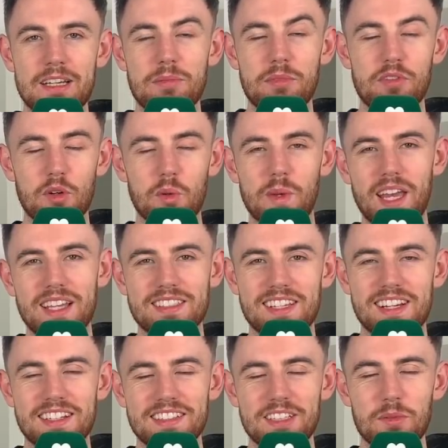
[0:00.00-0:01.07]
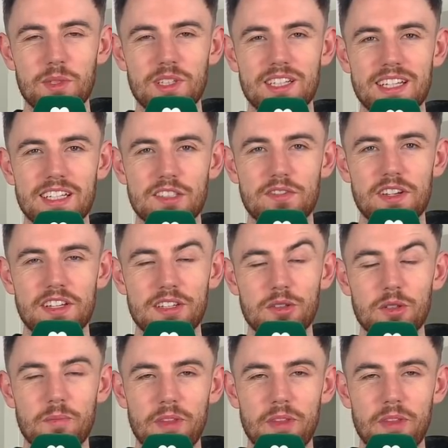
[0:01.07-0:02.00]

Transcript: Before we get started with tonight's video,